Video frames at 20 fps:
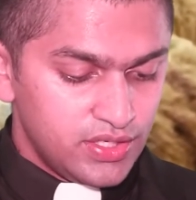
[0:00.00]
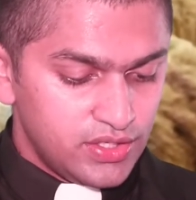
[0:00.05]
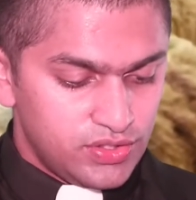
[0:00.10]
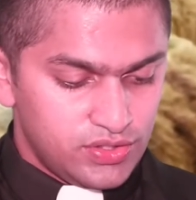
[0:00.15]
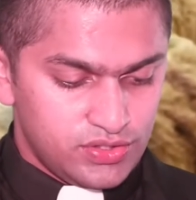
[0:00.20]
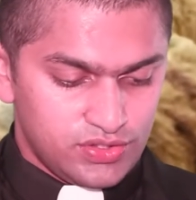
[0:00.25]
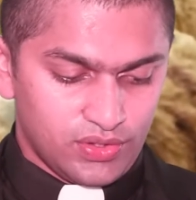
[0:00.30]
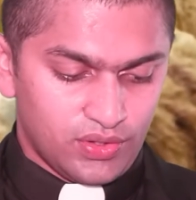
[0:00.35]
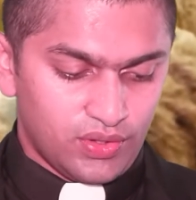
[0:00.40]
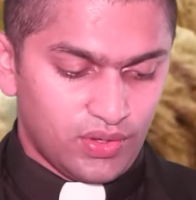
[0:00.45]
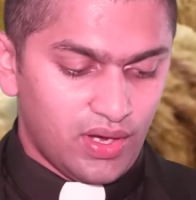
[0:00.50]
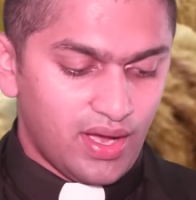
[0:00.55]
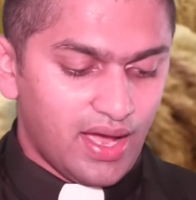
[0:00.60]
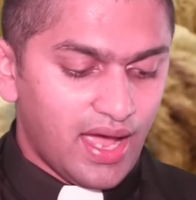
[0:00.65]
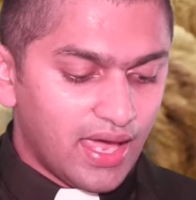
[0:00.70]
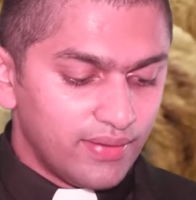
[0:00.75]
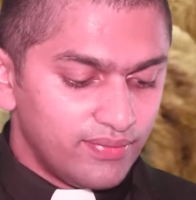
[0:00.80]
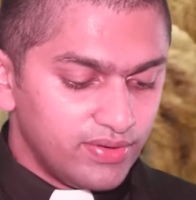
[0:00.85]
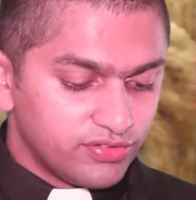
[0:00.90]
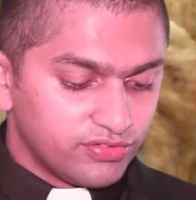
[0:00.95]
so
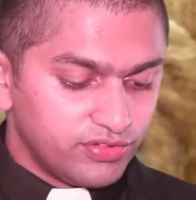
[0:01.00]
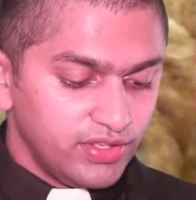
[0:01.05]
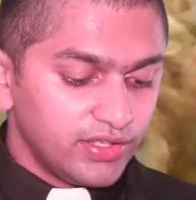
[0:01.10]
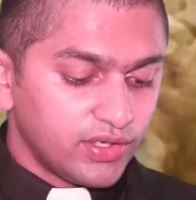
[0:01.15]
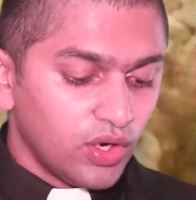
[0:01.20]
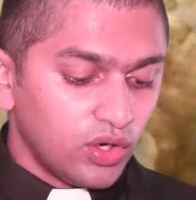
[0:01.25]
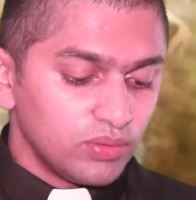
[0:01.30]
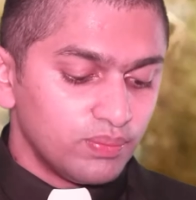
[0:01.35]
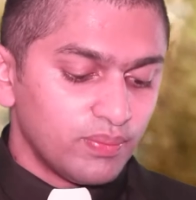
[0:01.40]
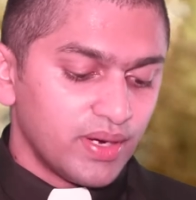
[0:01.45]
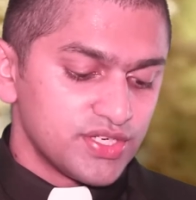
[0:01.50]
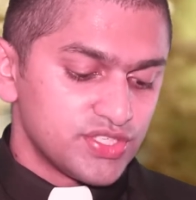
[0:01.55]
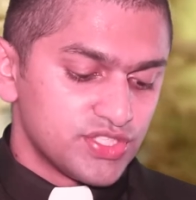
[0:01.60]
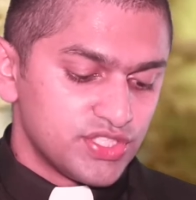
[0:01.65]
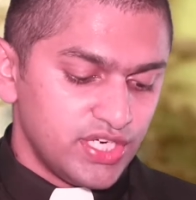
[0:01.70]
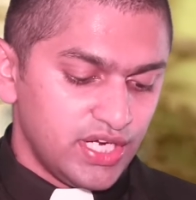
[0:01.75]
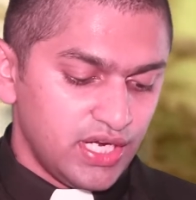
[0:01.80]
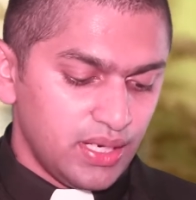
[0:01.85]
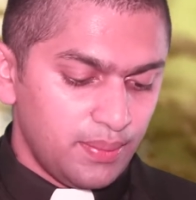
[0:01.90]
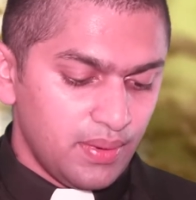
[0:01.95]
I will seek out my
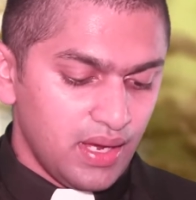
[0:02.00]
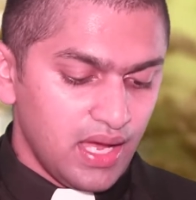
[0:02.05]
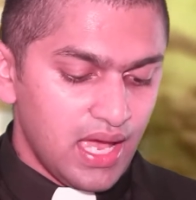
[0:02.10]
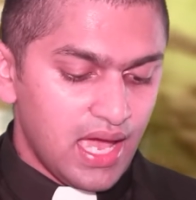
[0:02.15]
sheep,